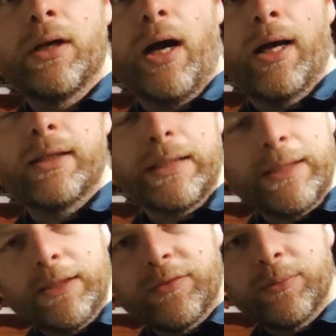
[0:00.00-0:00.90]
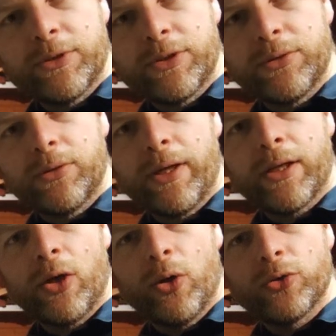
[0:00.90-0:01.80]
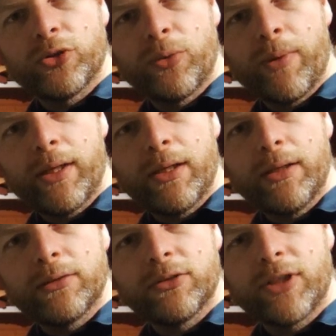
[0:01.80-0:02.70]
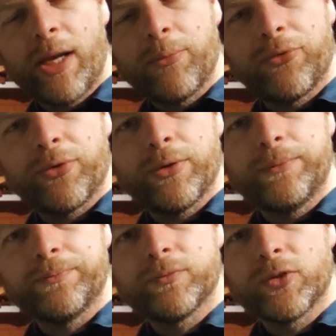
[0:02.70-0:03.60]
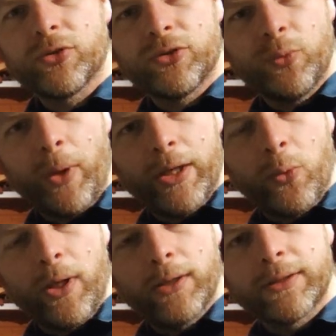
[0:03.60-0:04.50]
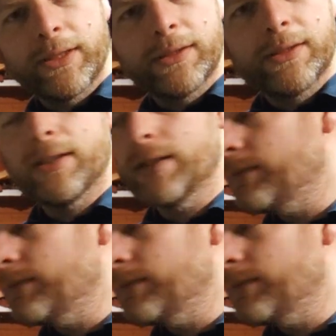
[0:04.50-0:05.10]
I cleaned off the material, and I also made a little chamfer where the weld can sit in.